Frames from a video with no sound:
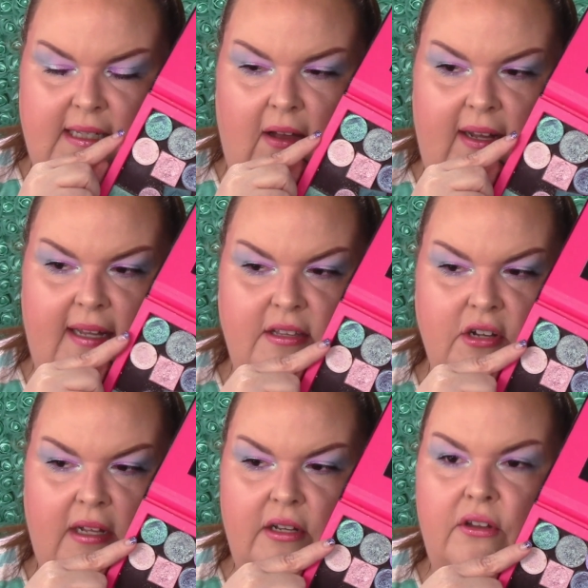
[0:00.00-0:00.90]
Now I did
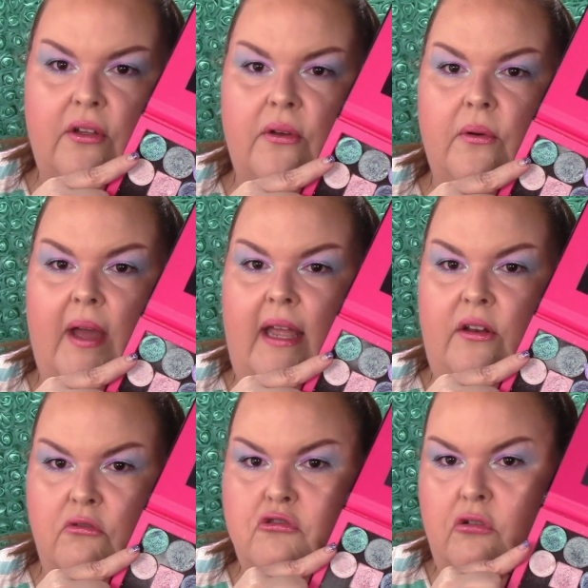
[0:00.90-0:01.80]
try to do a
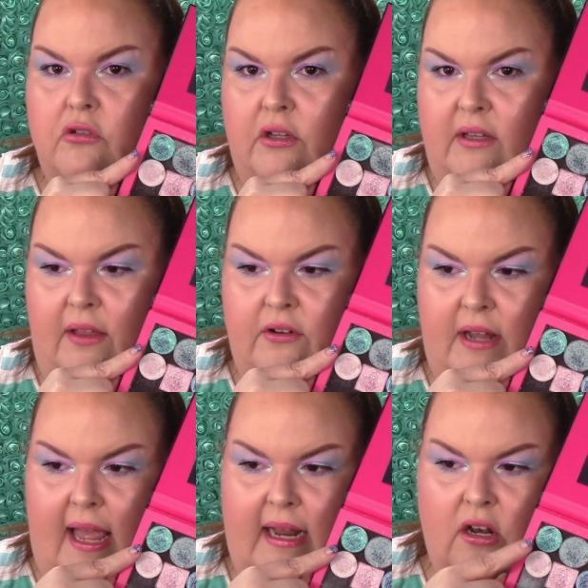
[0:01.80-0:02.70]
neutral look the other day,